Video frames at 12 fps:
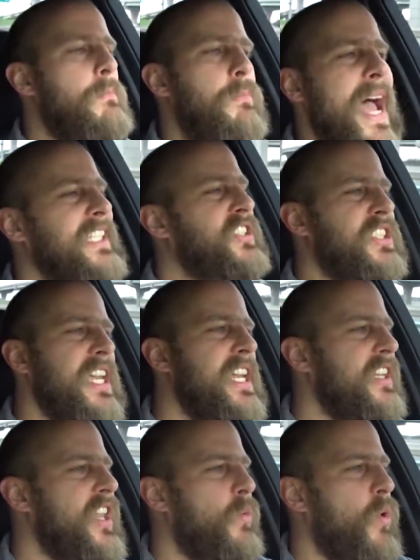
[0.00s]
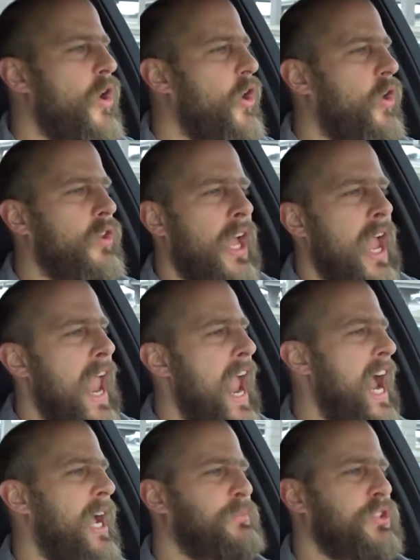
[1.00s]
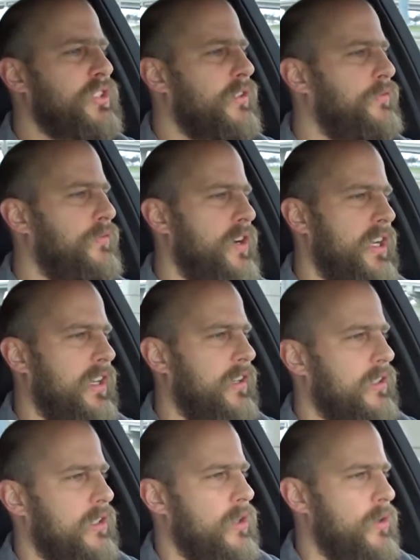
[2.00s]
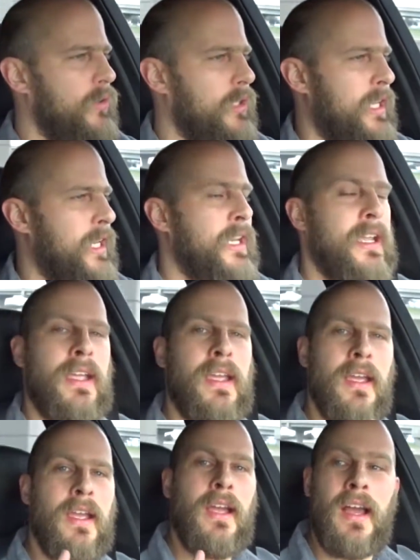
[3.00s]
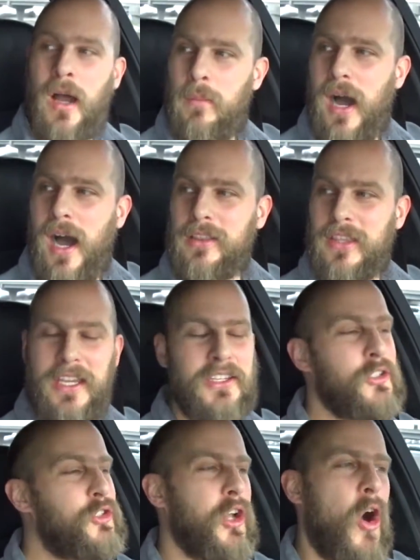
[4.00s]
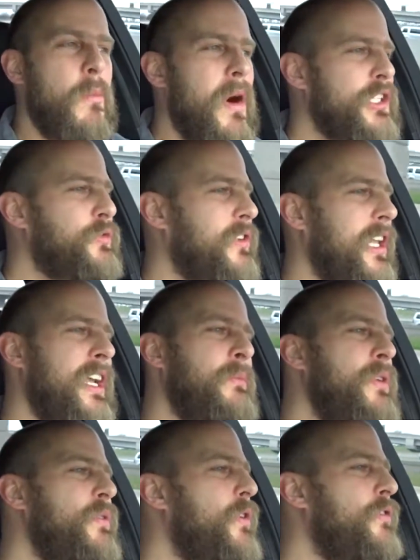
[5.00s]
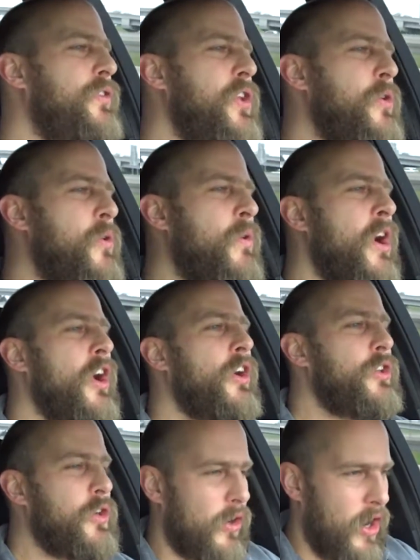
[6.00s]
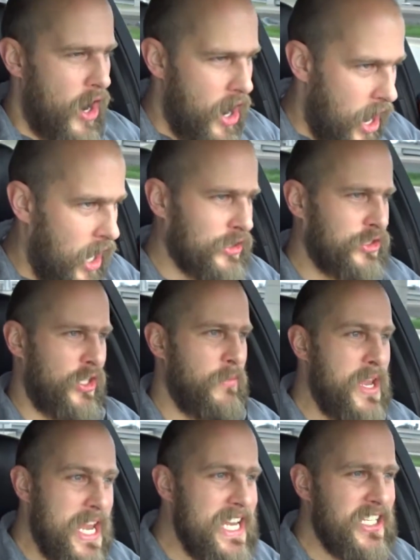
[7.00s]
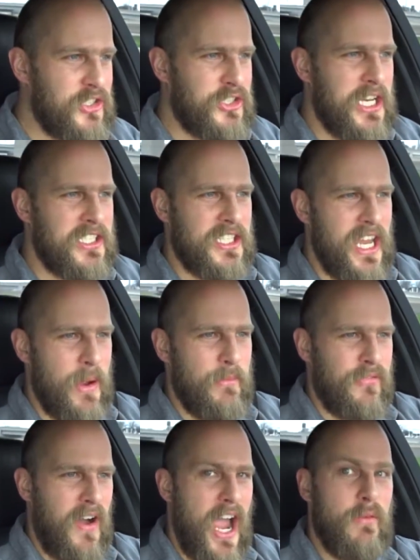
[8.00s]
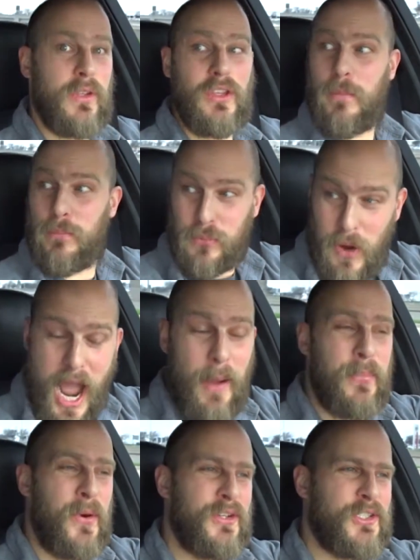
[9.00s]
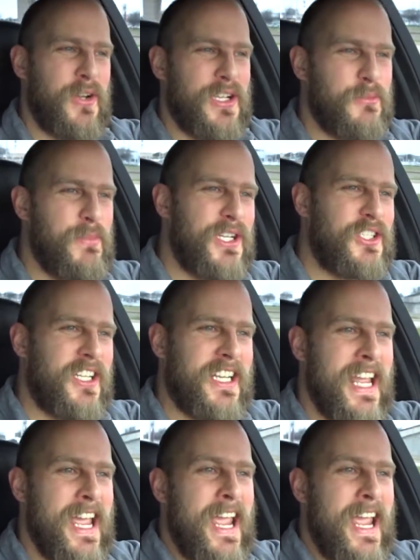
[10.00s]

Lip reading: Best thing in the world, abso-freaking-lutely. Ahmad, thank you so much for letting me review your awesome E60 M5 with a proper transmission.